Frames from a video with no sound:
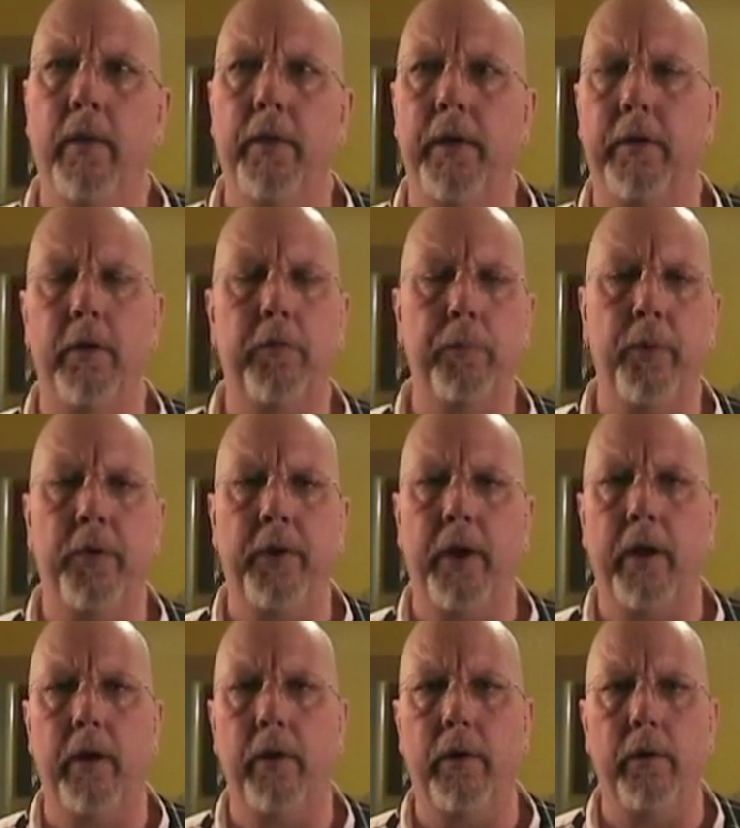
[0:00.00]
that this
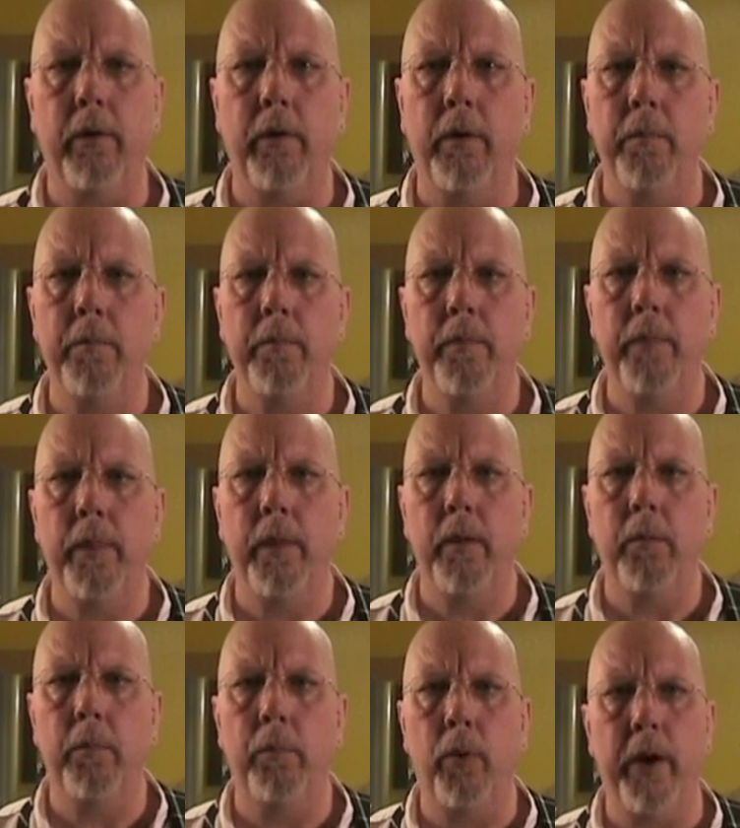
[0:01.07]
particular
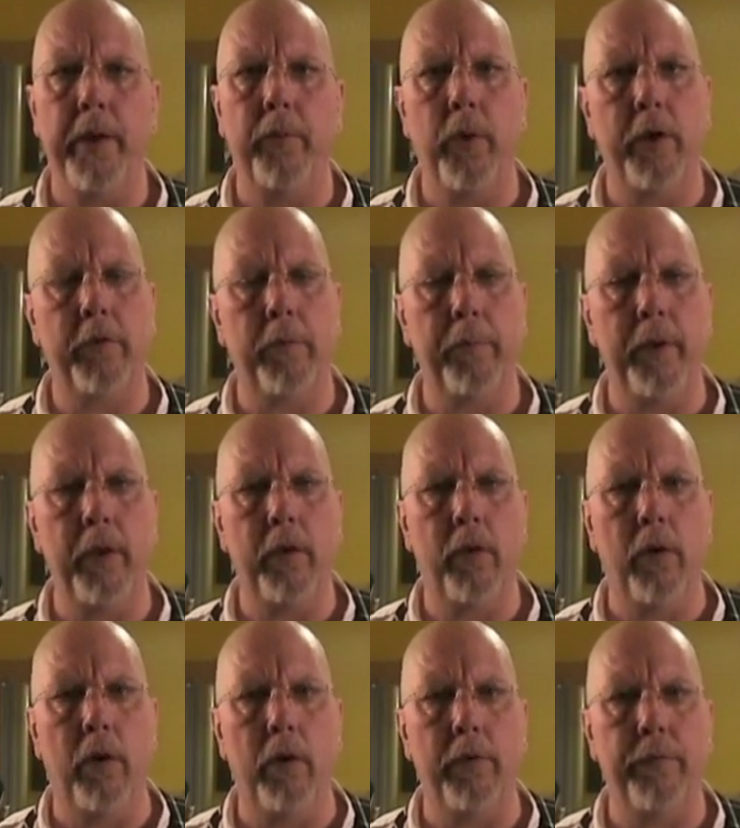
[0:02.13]
bread recipe
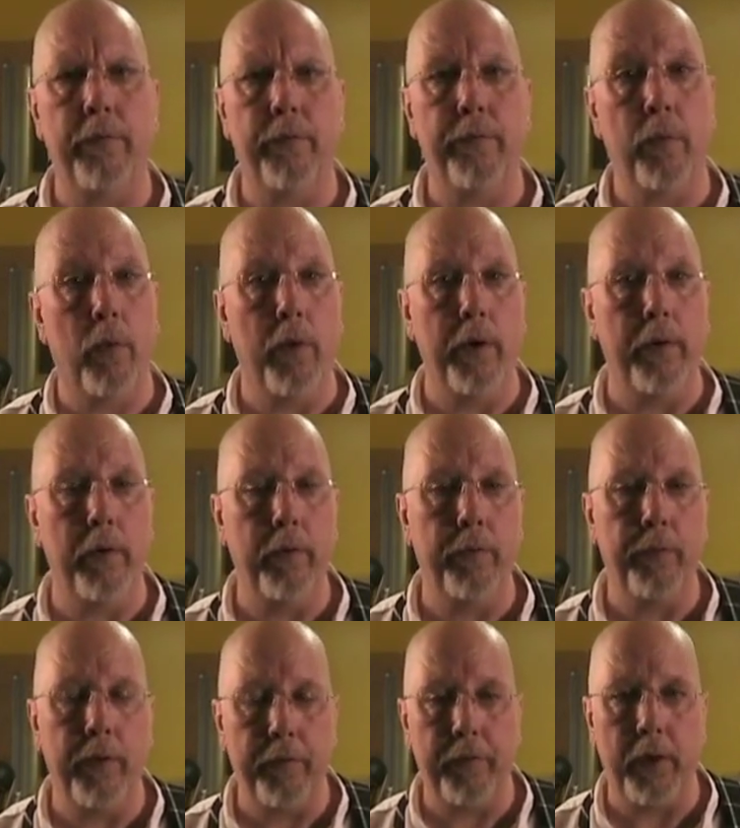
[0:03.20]
calls for
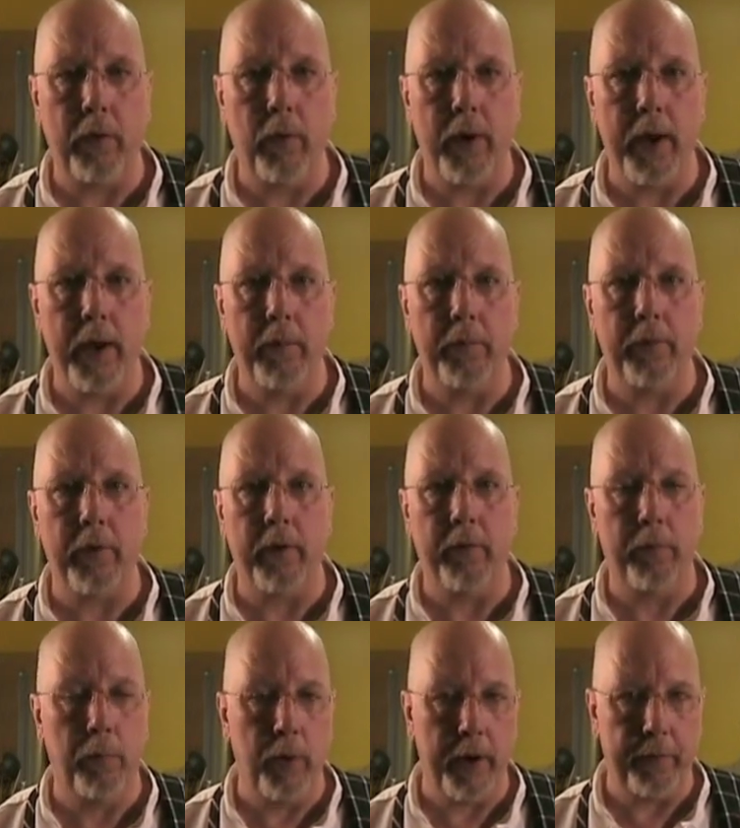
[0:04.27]
450 grams
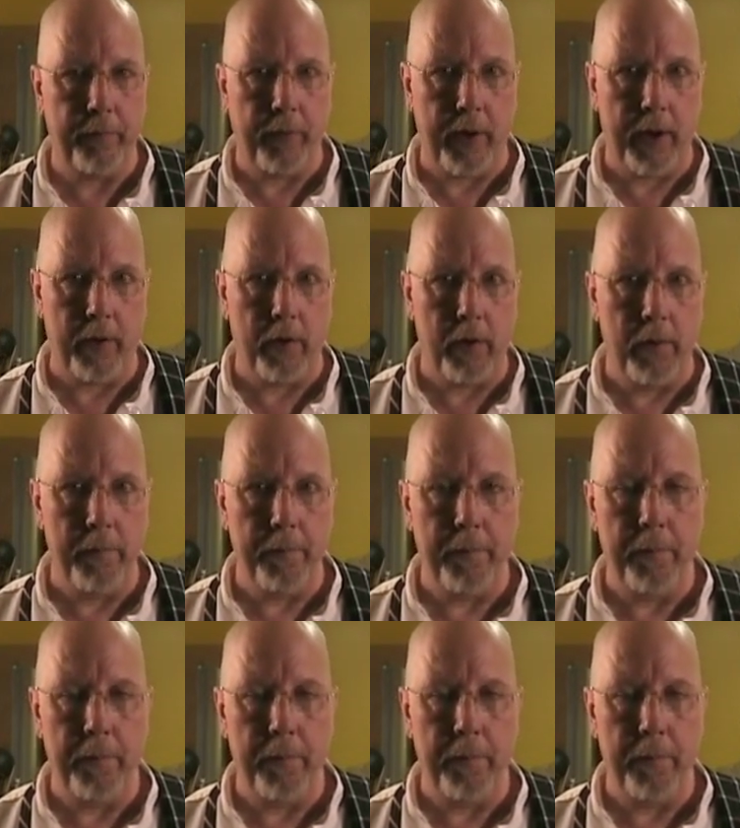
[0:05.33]
of bread flour